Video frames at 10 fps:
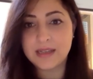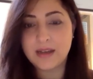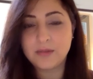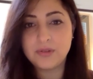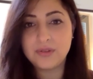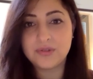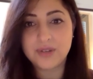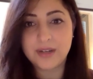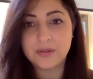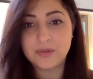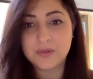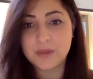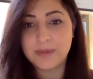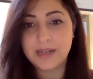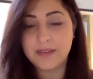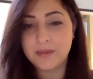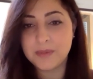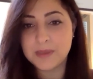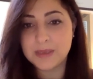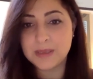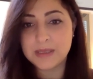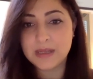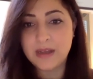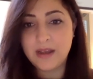How did you try to stimulate the business,